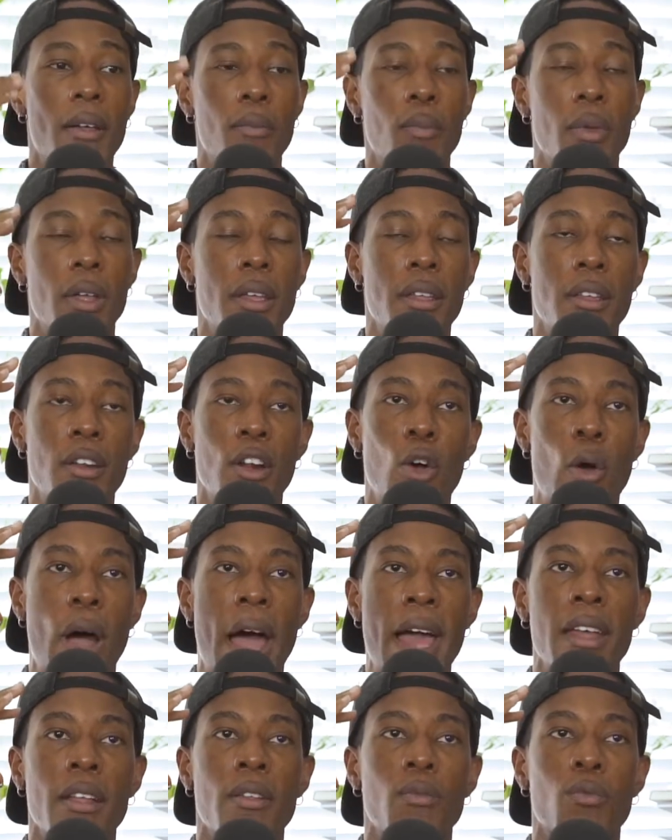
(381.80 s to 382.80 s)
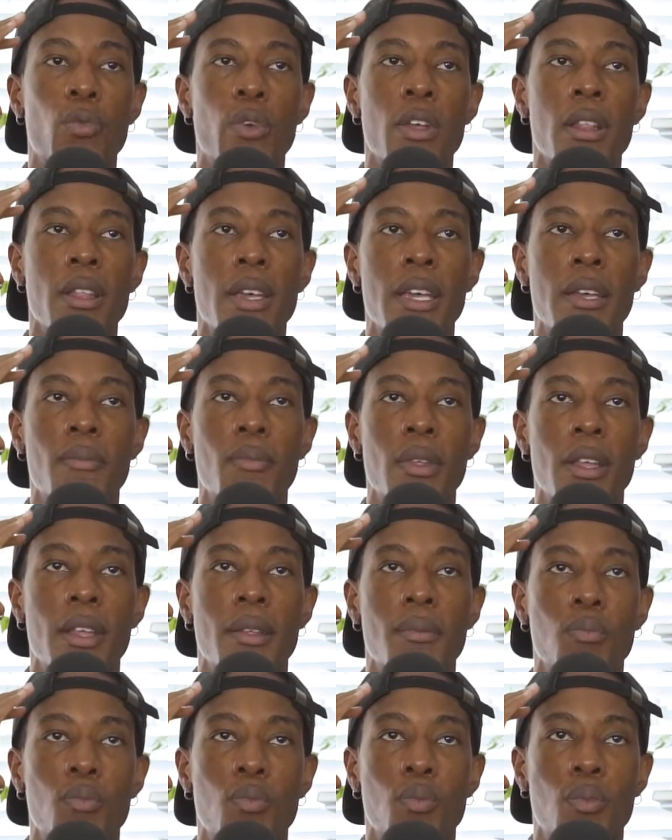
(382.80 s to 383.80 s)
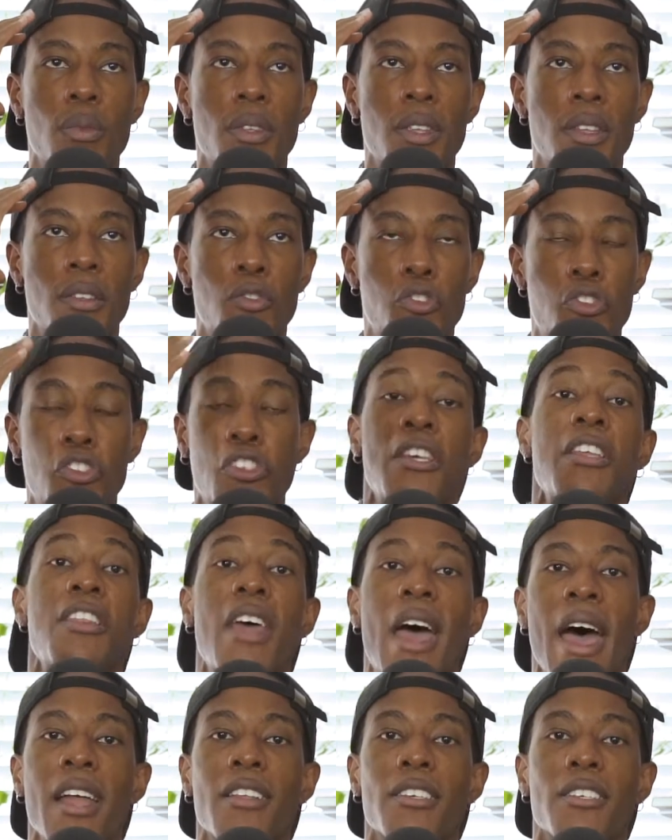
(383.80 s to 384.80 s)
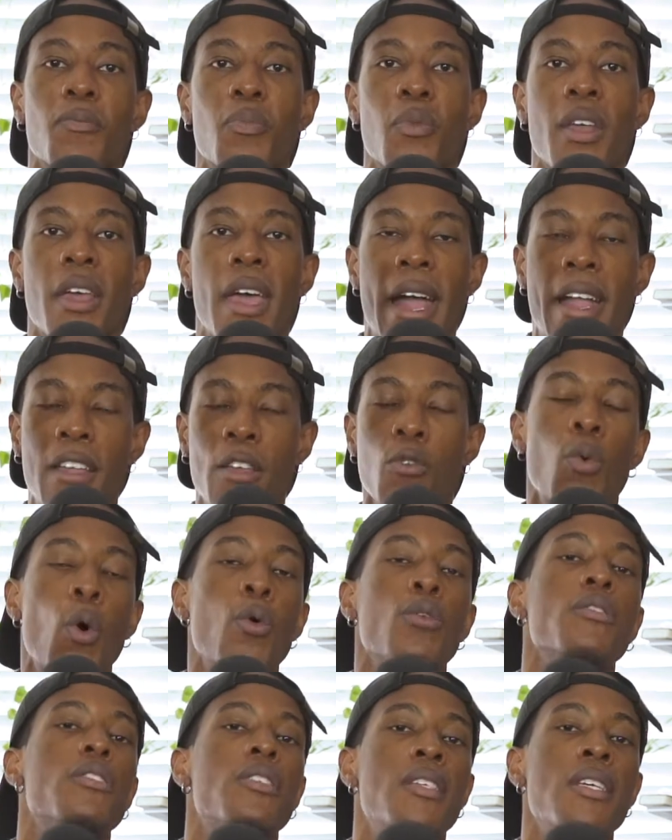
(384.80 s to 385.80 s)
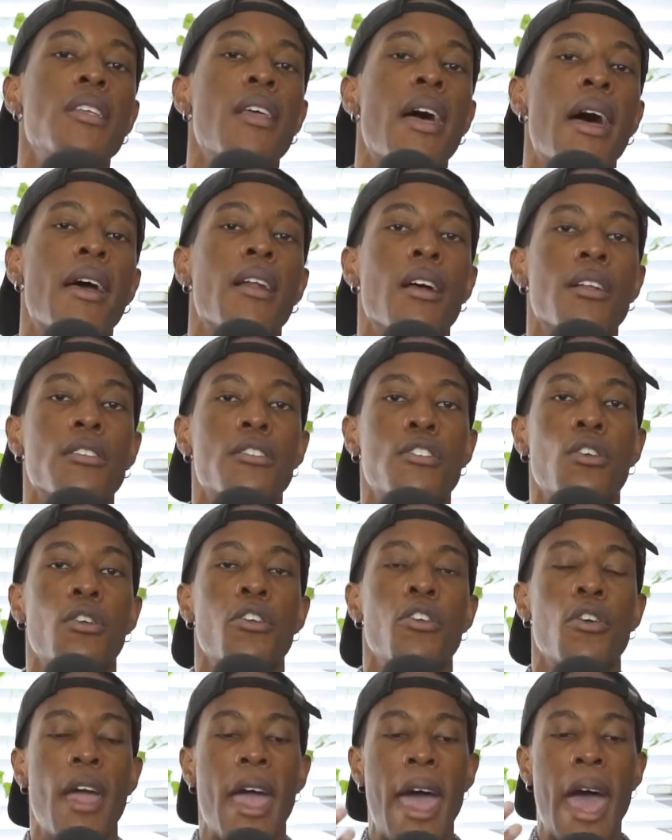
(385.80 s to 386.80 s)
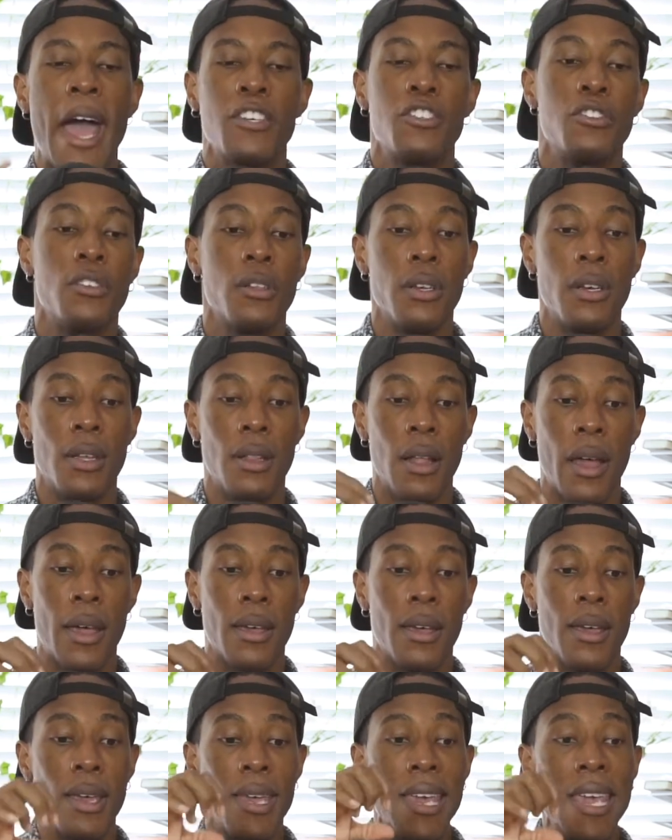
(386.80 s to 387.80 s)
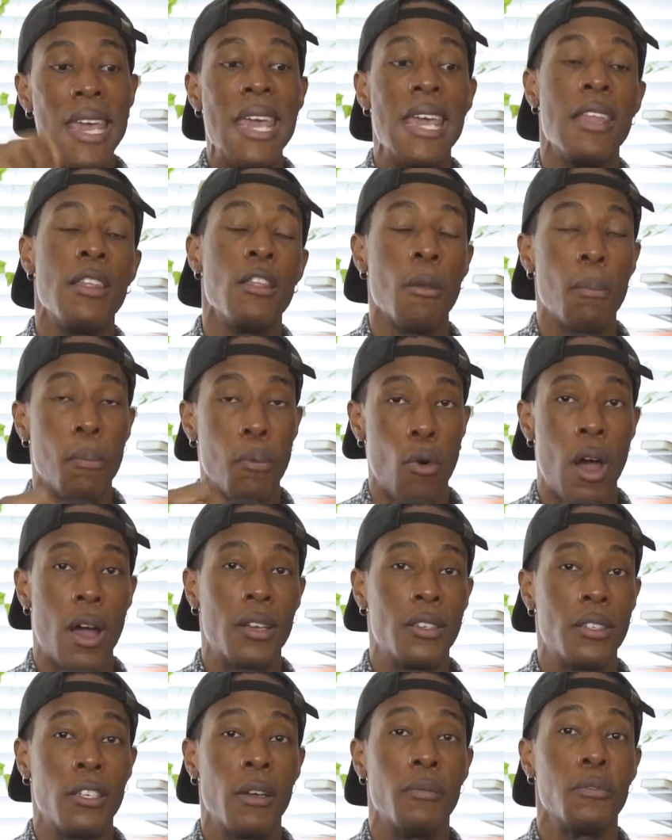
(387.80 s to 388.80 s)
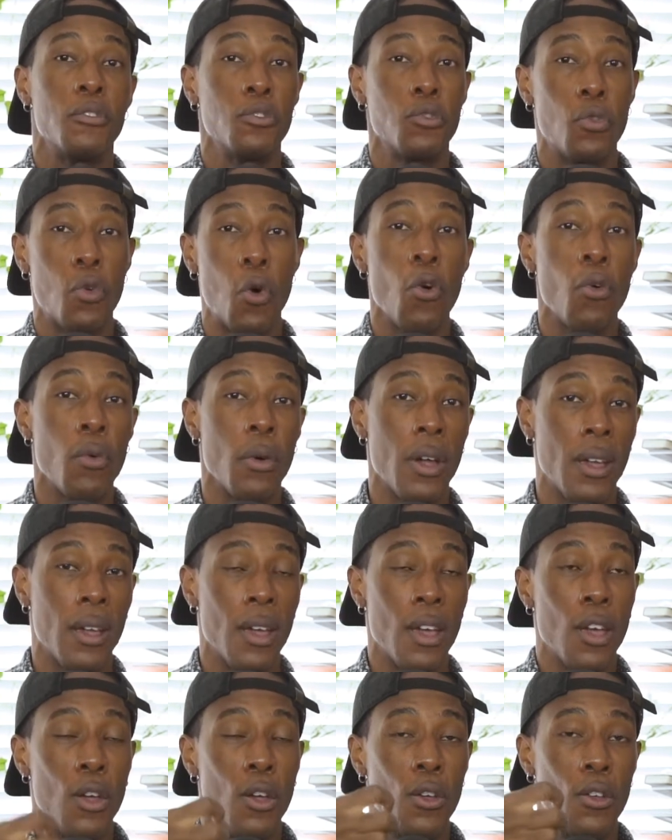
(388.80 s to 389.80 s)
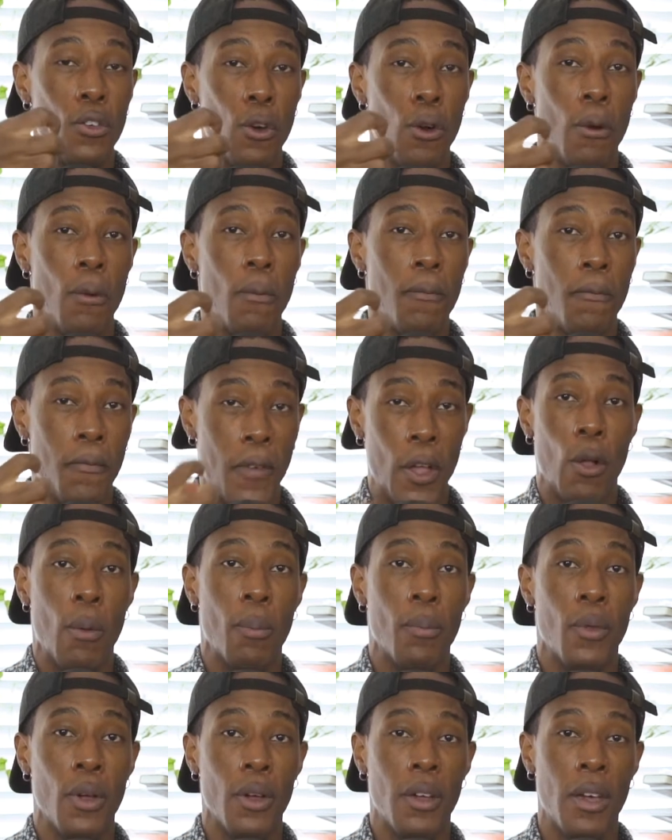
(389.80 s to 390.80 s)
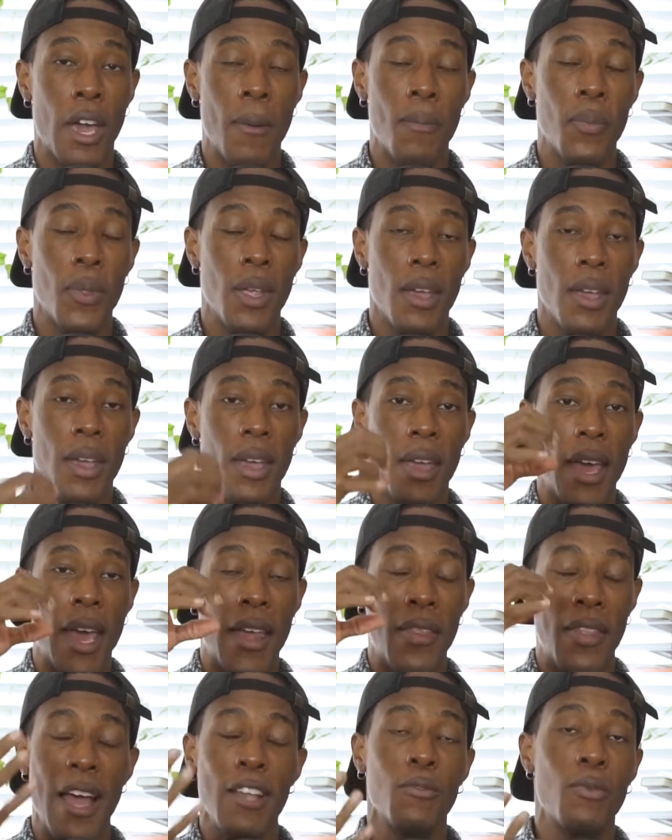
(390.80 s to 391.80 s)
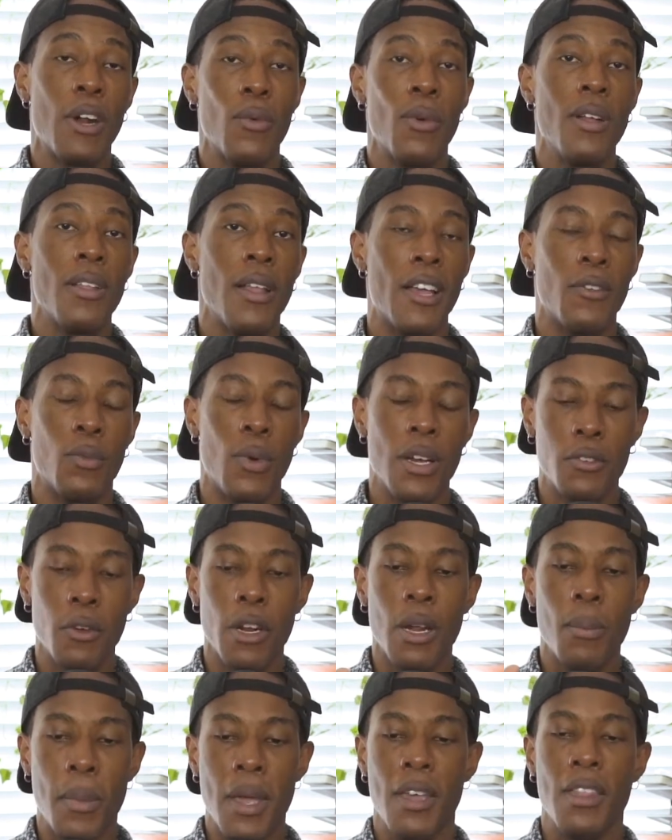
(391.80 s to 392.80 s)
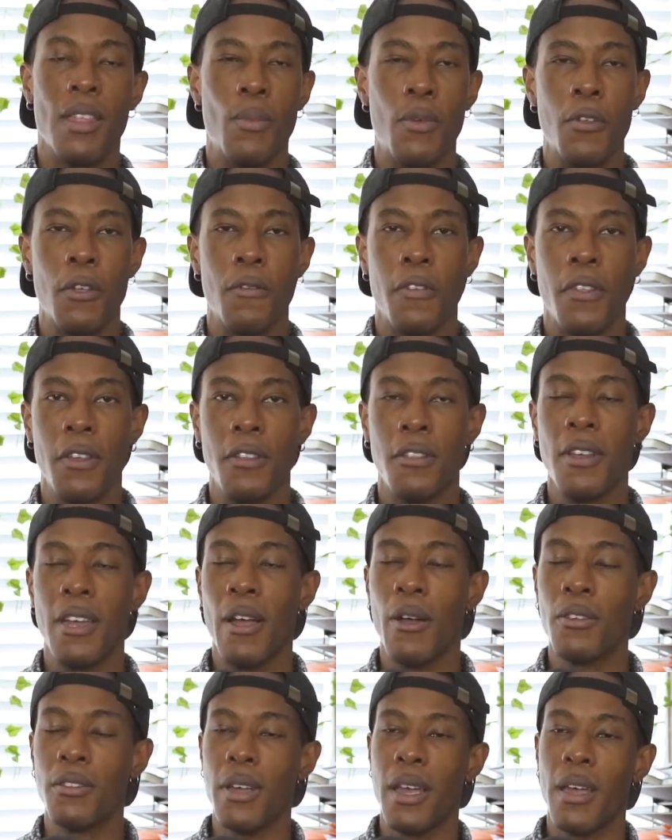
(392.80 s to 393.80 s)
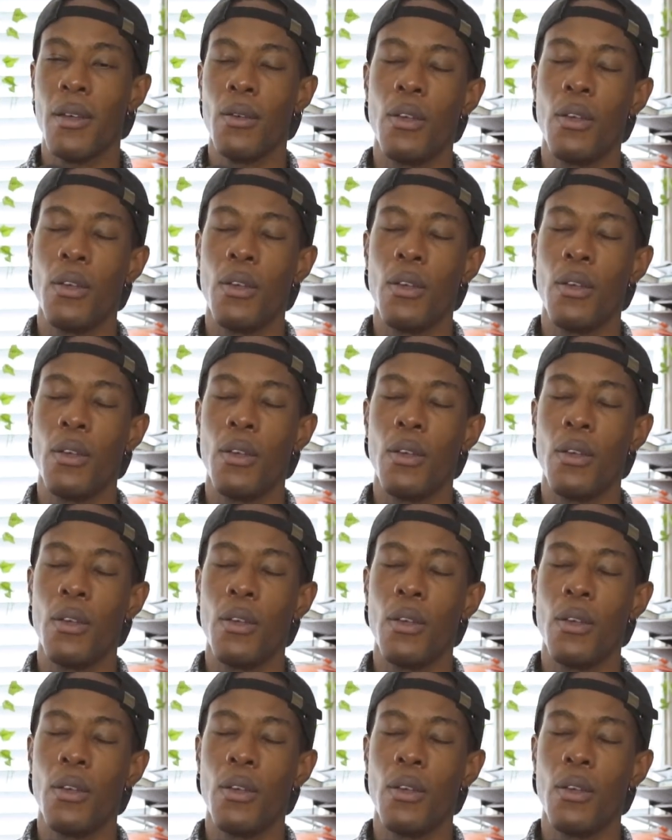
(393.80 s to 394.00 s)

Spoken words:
I didn't really see that, and you won't see that until you're actually like in the process of scoring your film, okay? And that's when I realized when I started making the music for this thing, I was like,